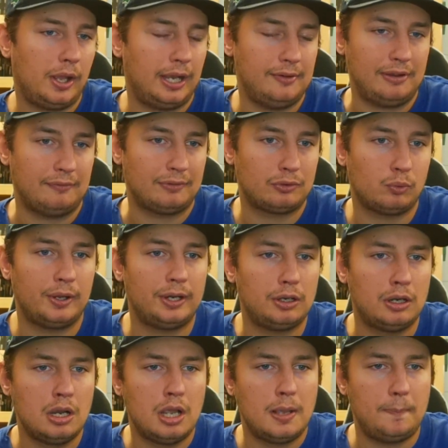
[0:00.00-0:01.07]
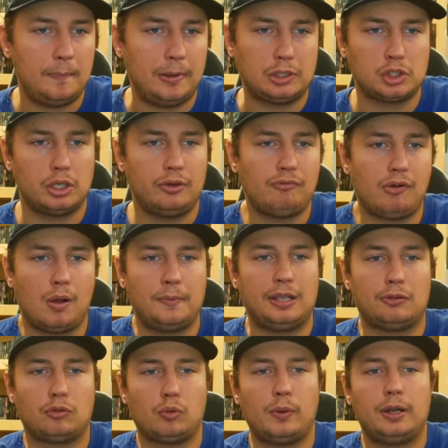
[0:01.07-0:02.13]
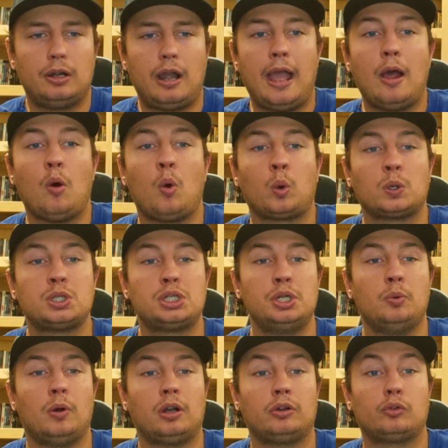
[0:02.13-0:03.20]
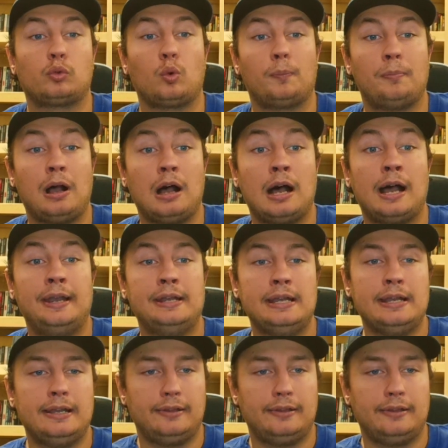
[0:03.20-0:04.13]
And if you have a Twitter, make sure you follow me on Twitter at @horseshoe_pod.